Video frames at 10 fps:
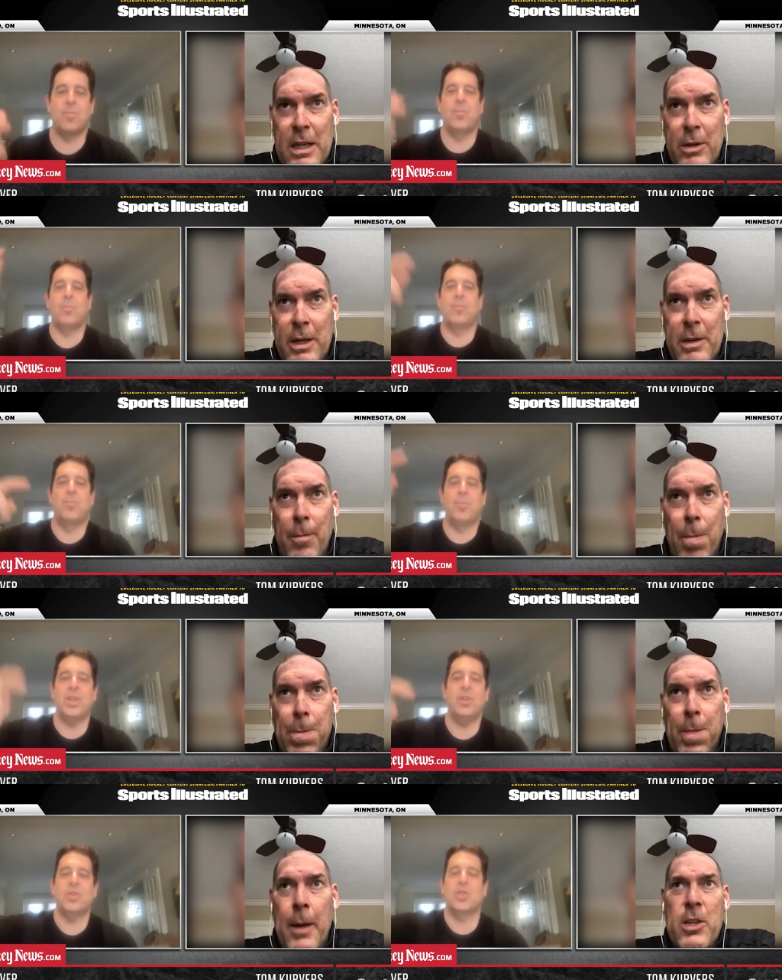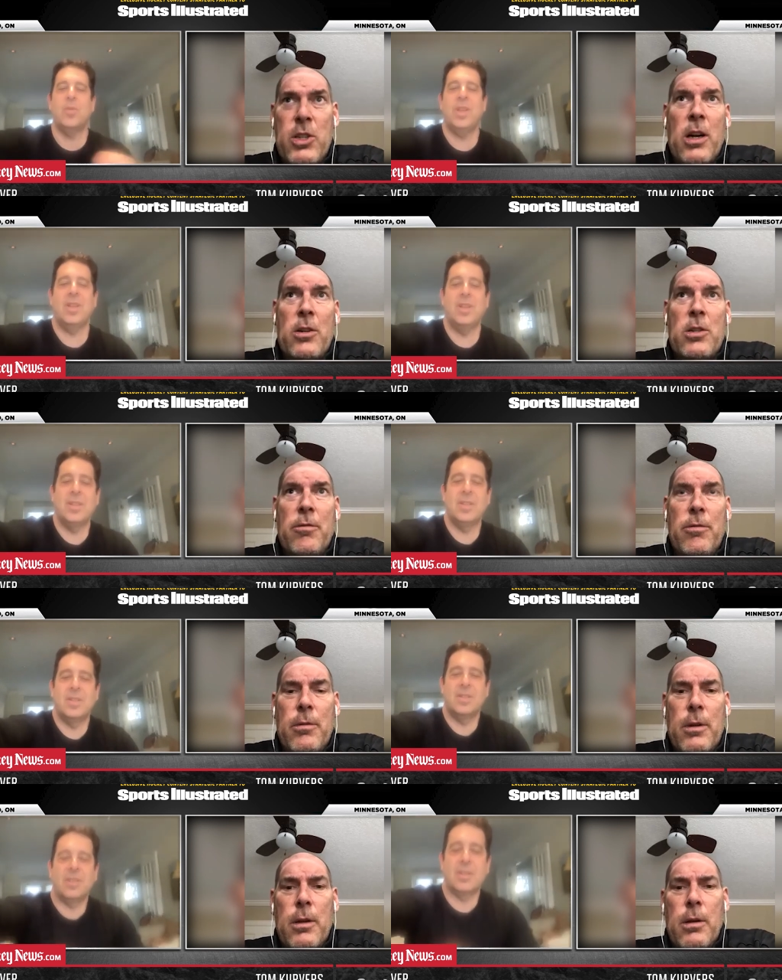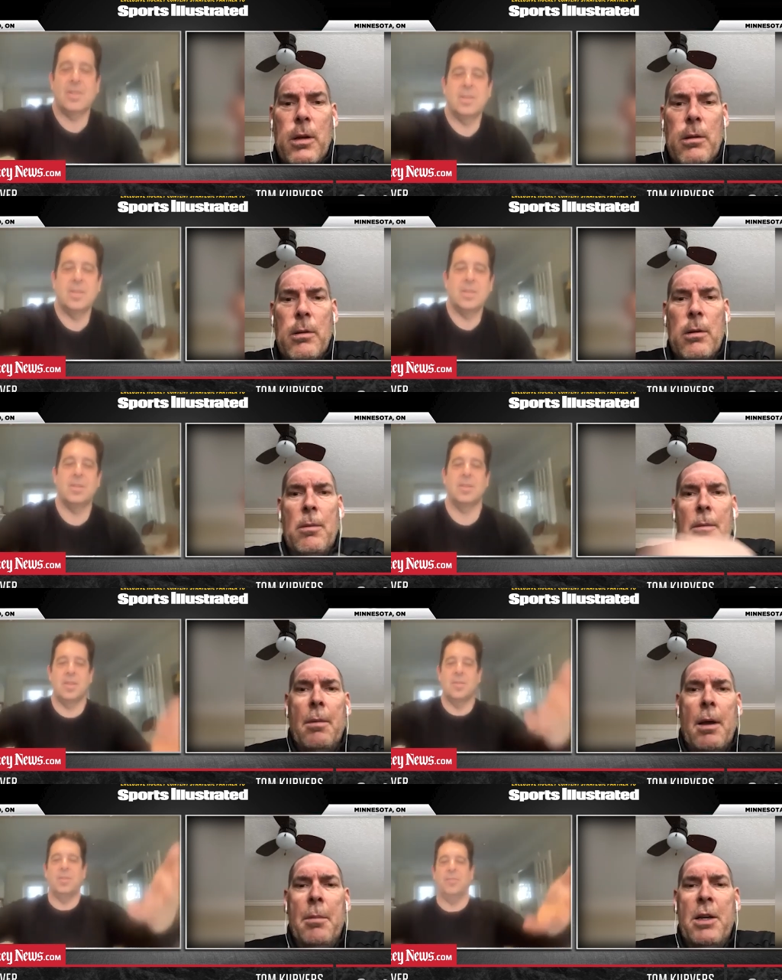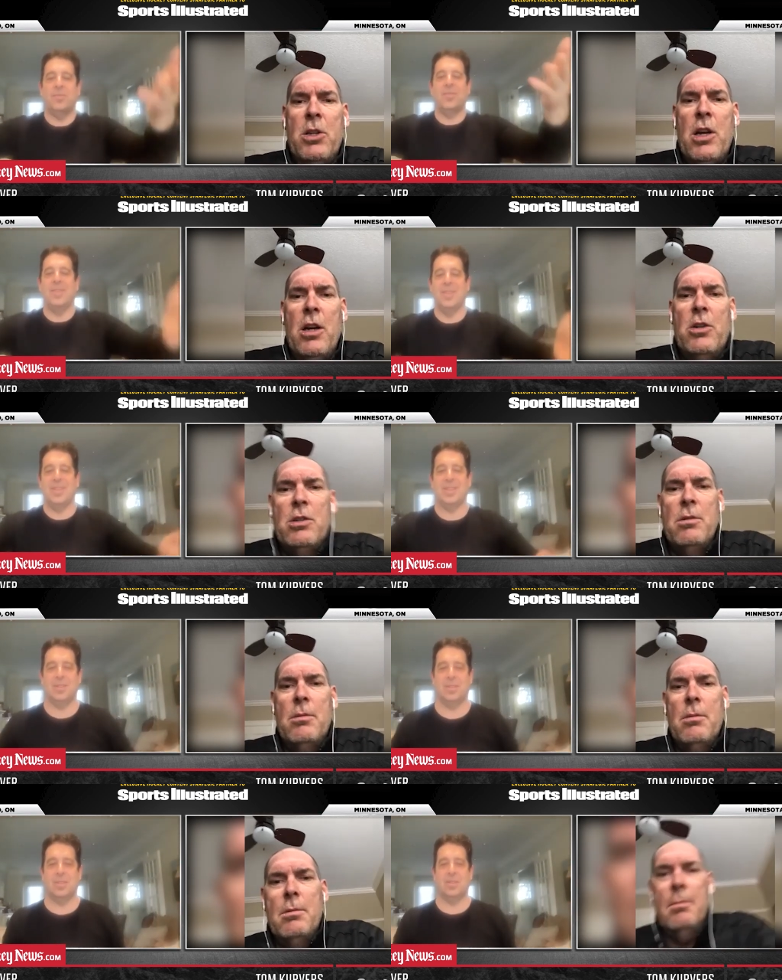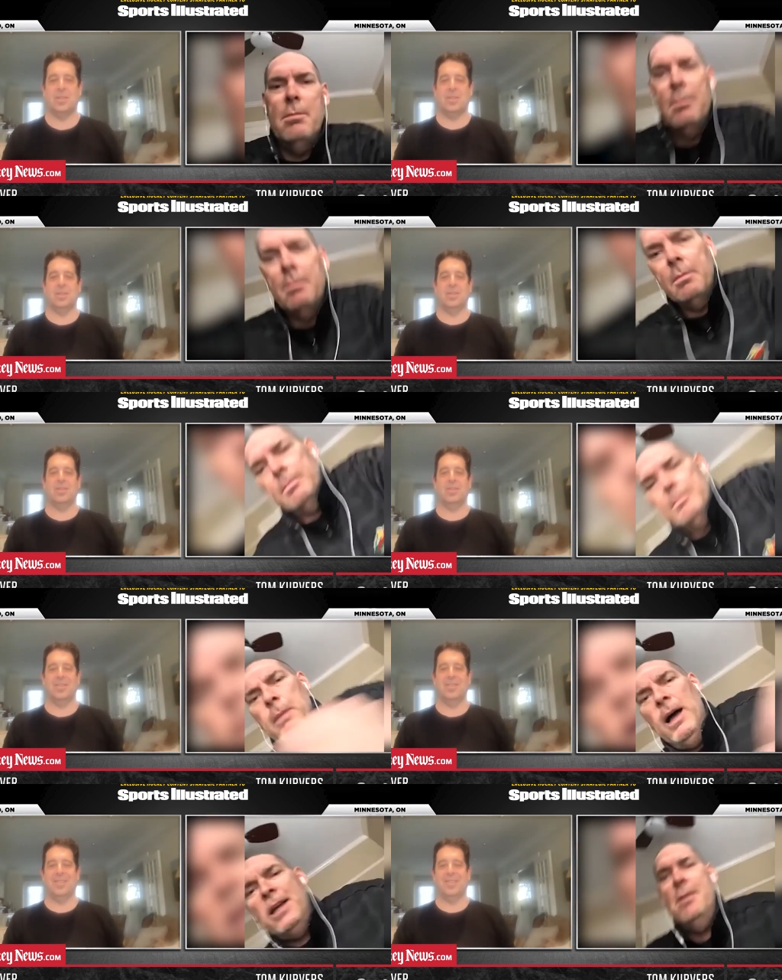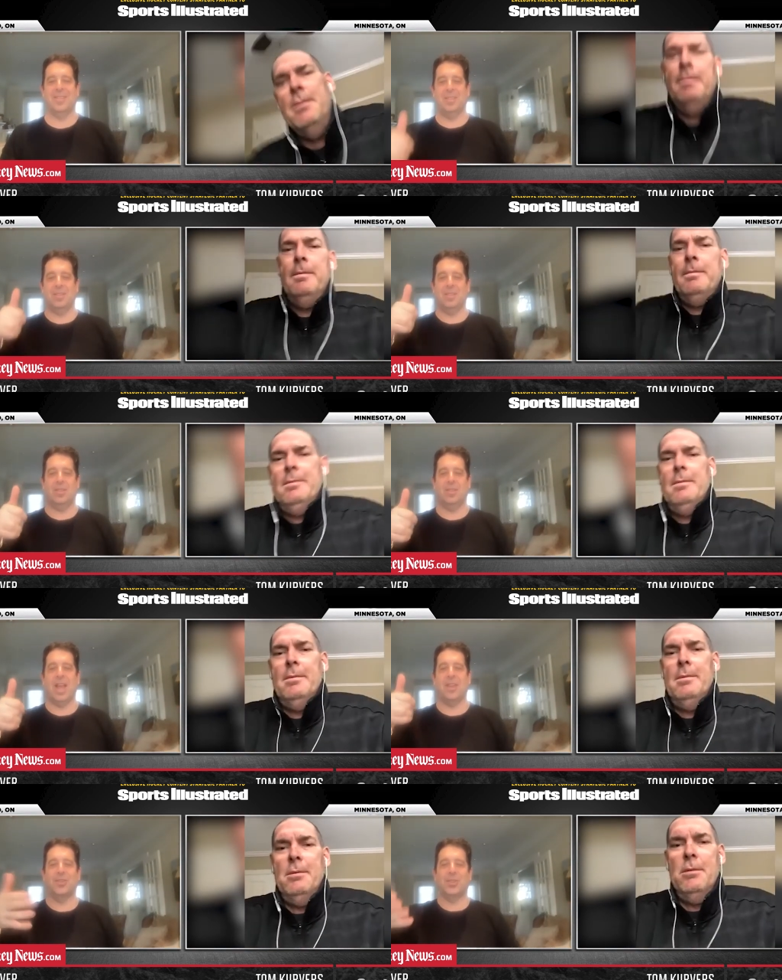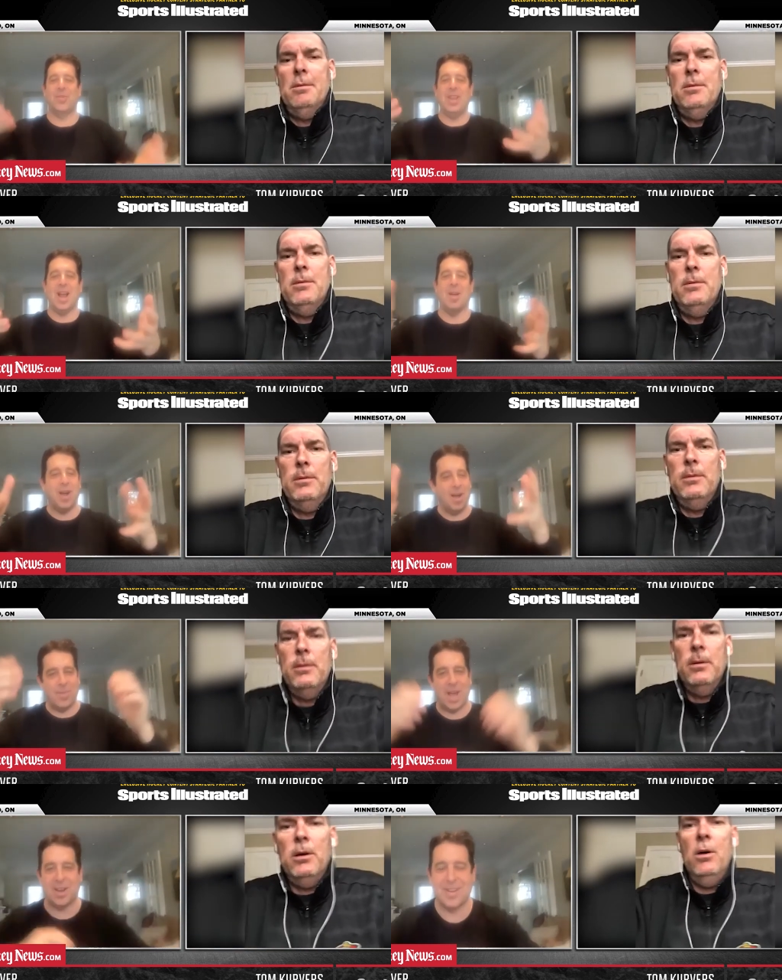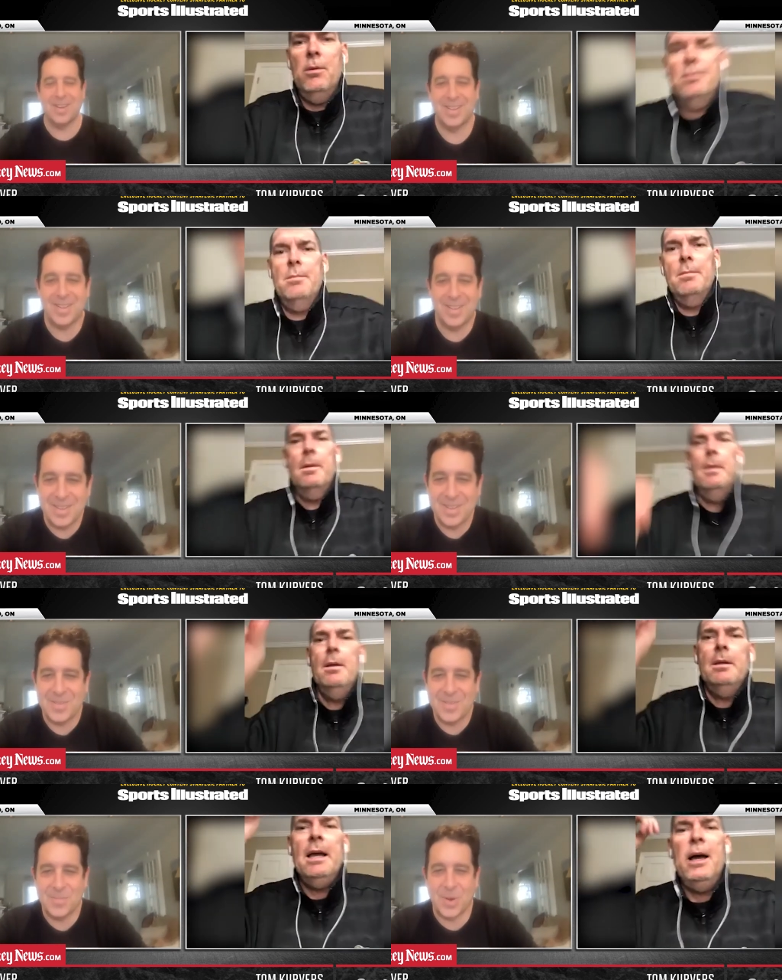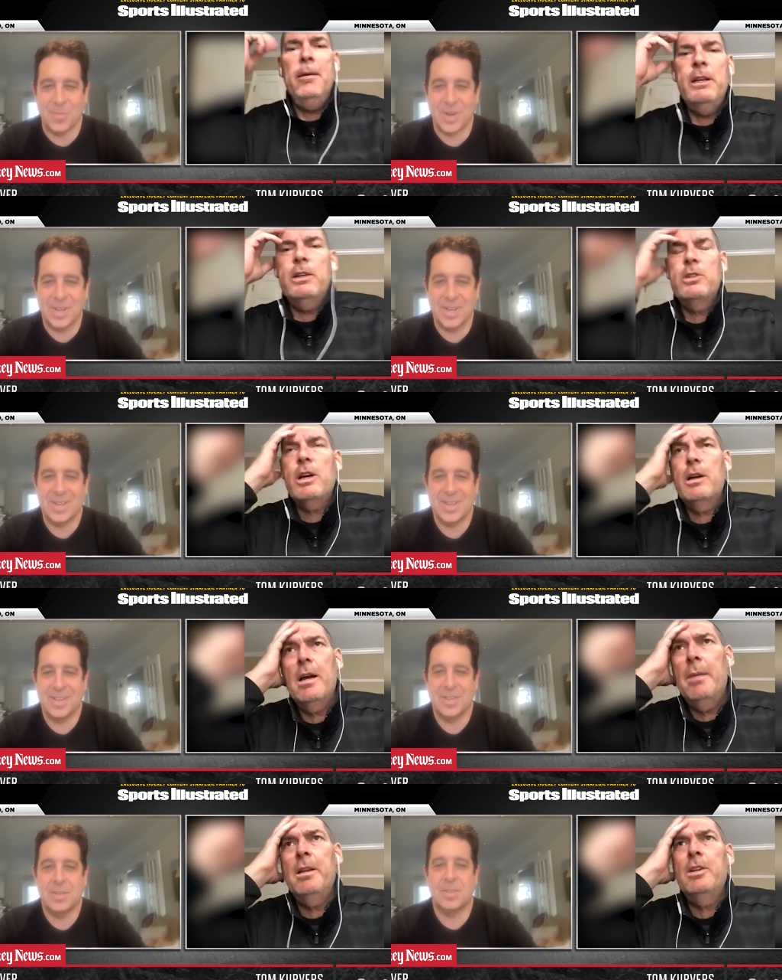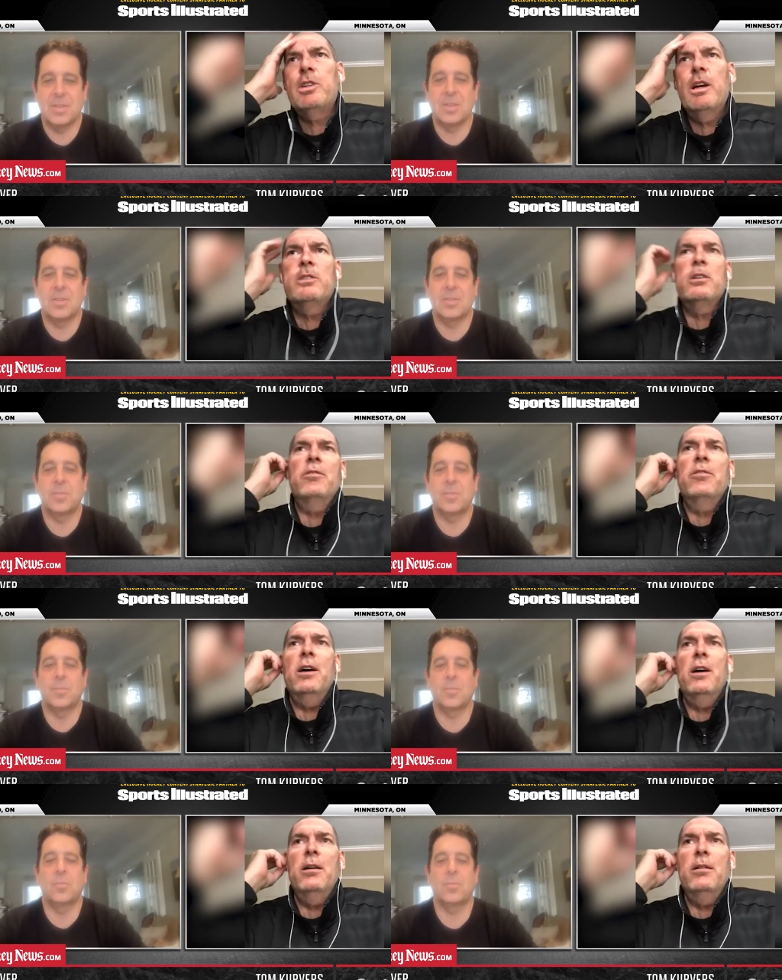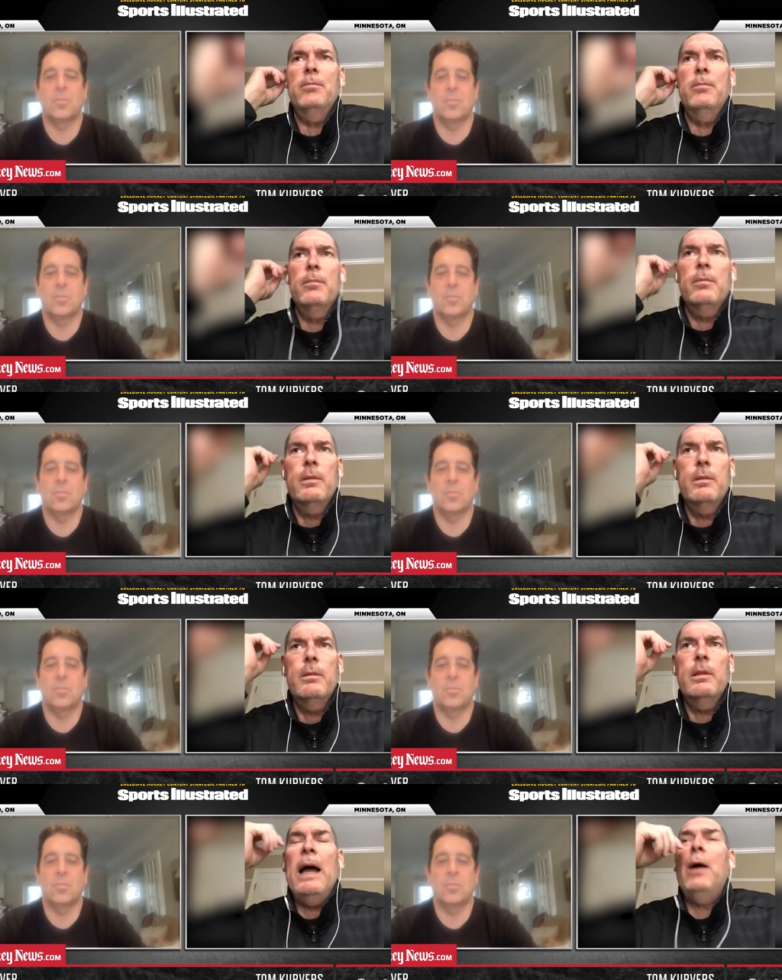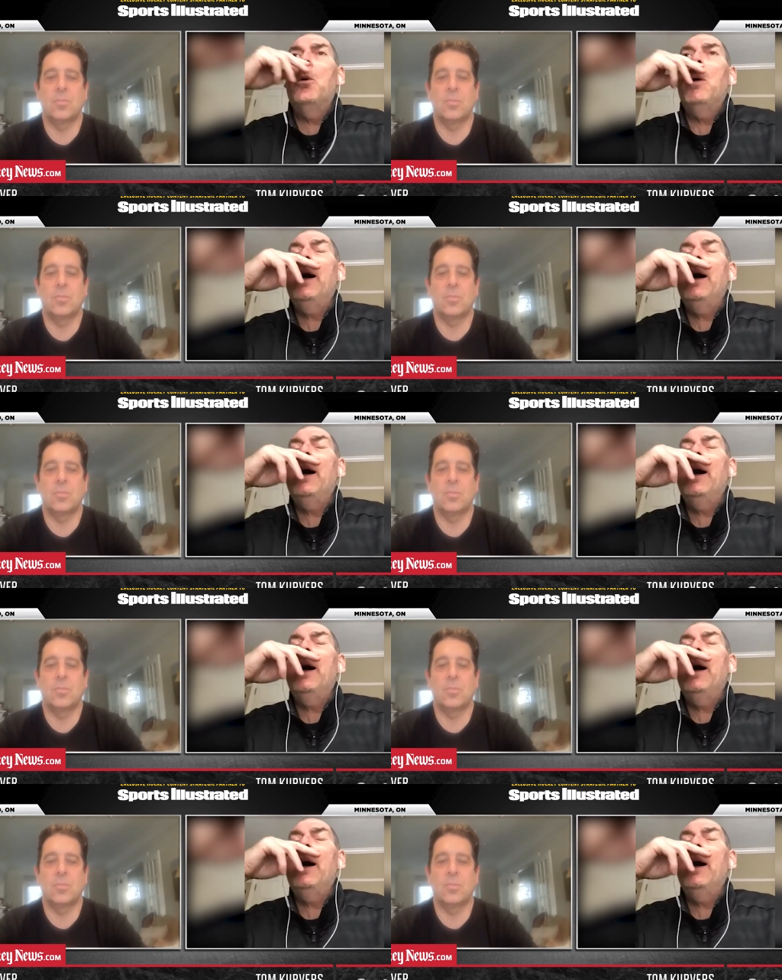Speaker 1: scouting. I'm in charge of. I've been in charge. Mine.
Speaker 2: Yeah, your screen up. Oh, better. Oh,
Speaker 1: yeah. Perfect. I've been in I've been in charge of uh, the Iowa